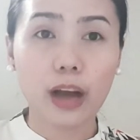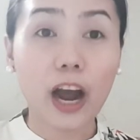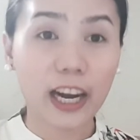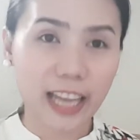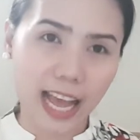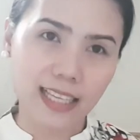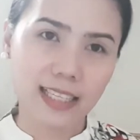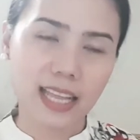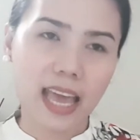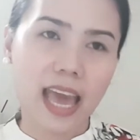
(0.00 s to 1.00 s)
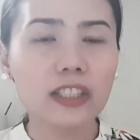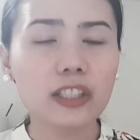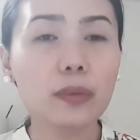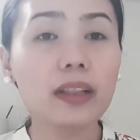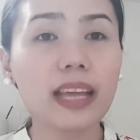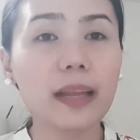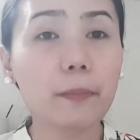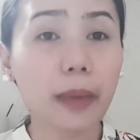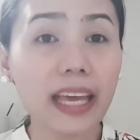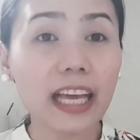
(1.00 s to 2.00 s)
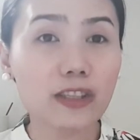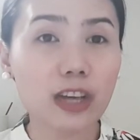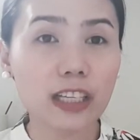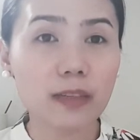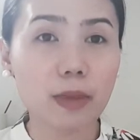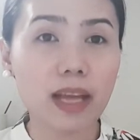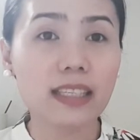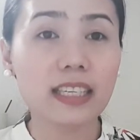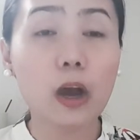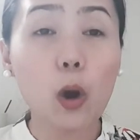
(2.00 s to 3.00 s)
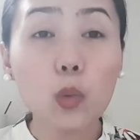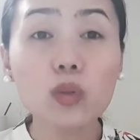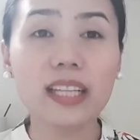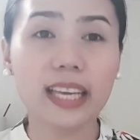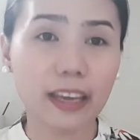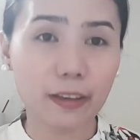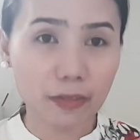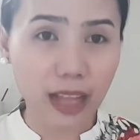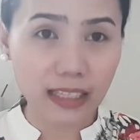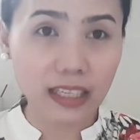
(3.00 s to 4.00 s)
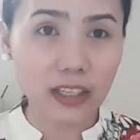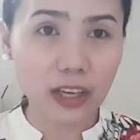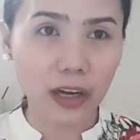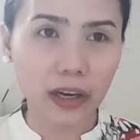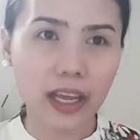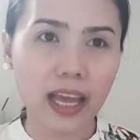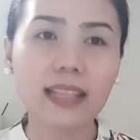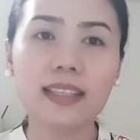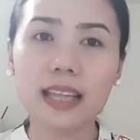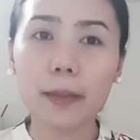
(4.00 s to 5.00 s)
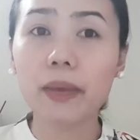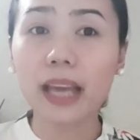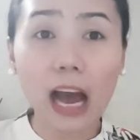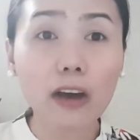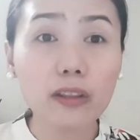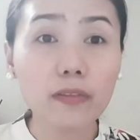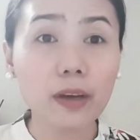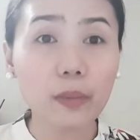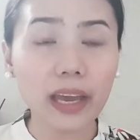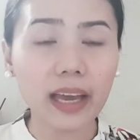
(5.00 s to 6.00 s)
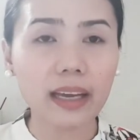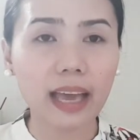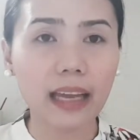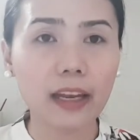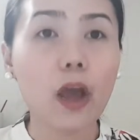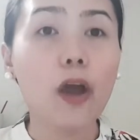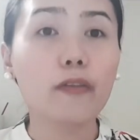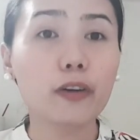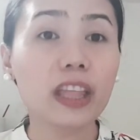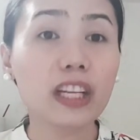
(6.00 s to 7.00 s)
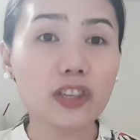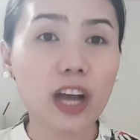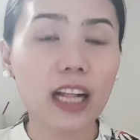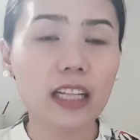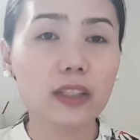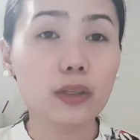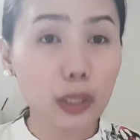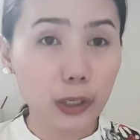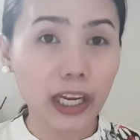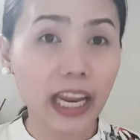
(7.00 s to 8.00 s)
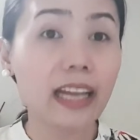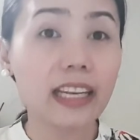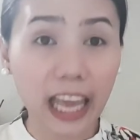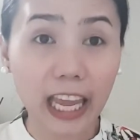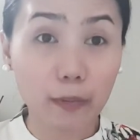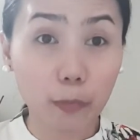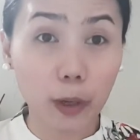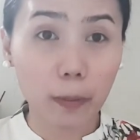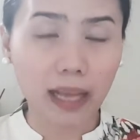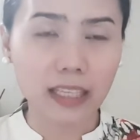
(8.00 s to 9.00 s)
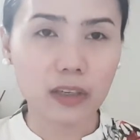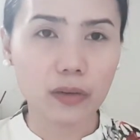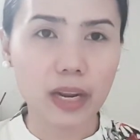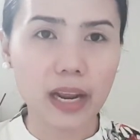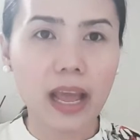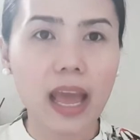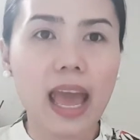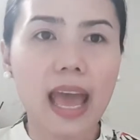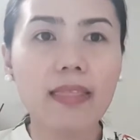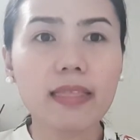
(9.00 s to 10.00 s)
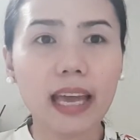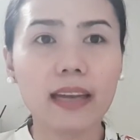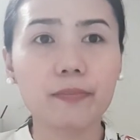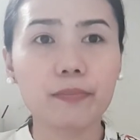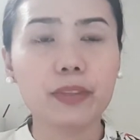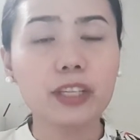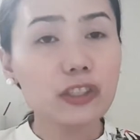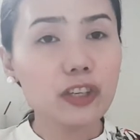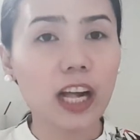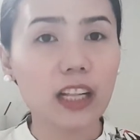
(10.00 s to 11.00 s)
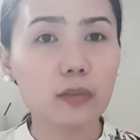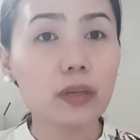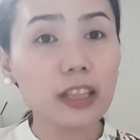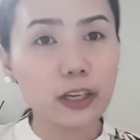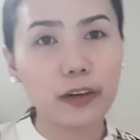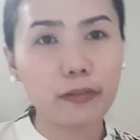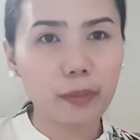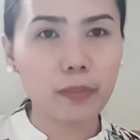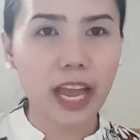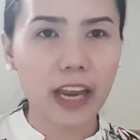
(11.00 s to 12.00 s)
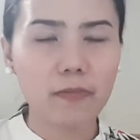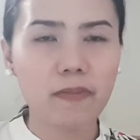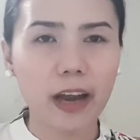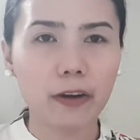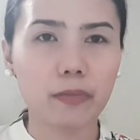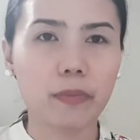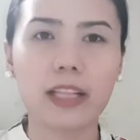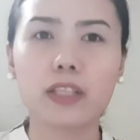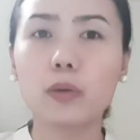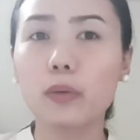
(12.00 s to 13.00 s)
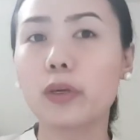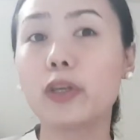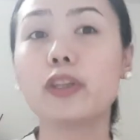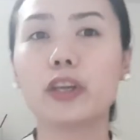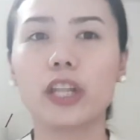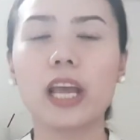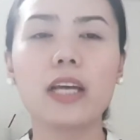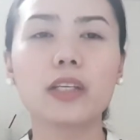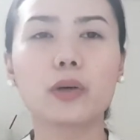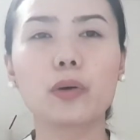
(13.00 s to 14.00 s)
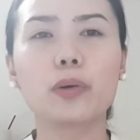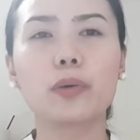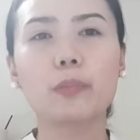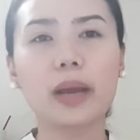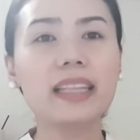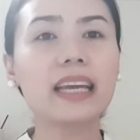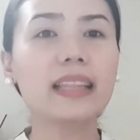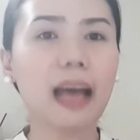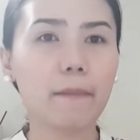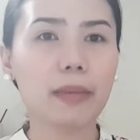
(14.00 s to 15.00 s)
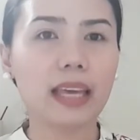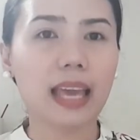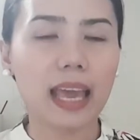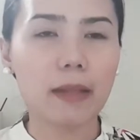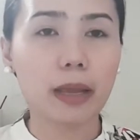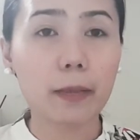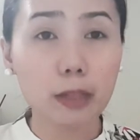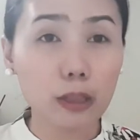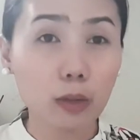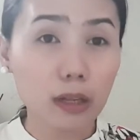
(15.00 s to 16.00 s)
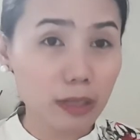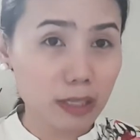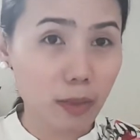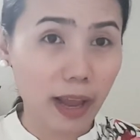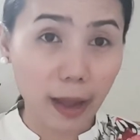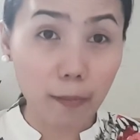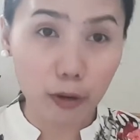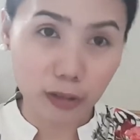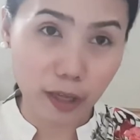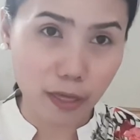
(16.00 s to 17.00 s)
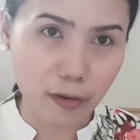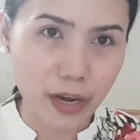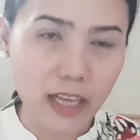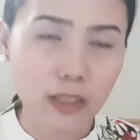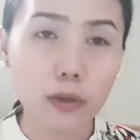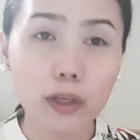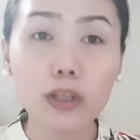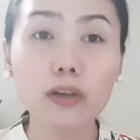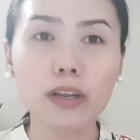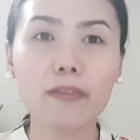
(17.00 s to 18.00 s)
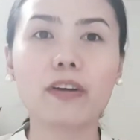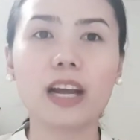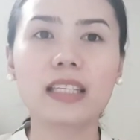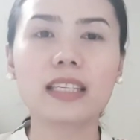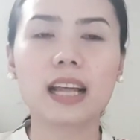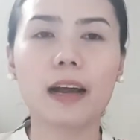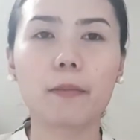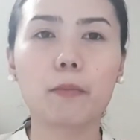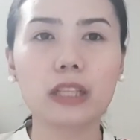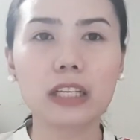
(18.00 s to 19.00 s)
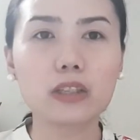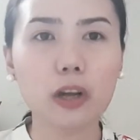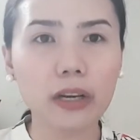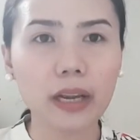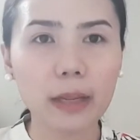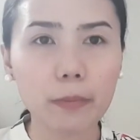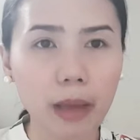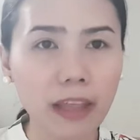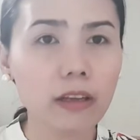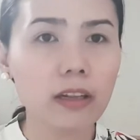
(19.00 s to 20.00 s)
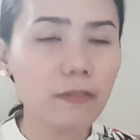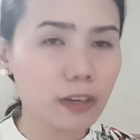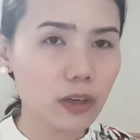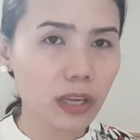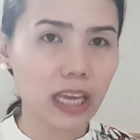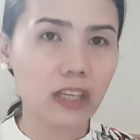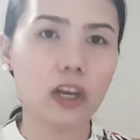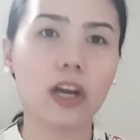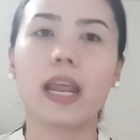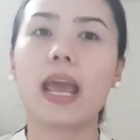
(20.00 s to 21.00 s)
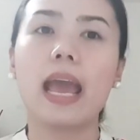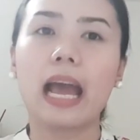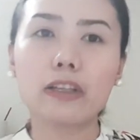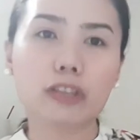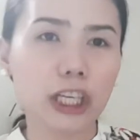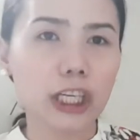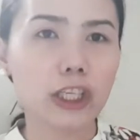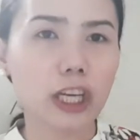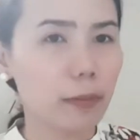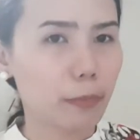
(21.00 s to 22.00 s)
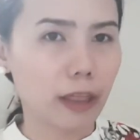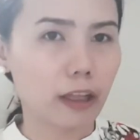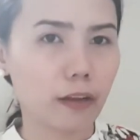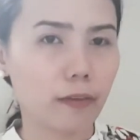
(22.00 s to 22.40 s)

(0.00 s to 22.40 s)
hardest. She will then make adjustments only if necessary and stepping out of the way again for the child to learn and gain more mastery. And then, the child will learn from the environment. So, yun yun. So, my dynamic and my mutual respect among the three. So, yun yung difference ng Montessori method of education and traditional method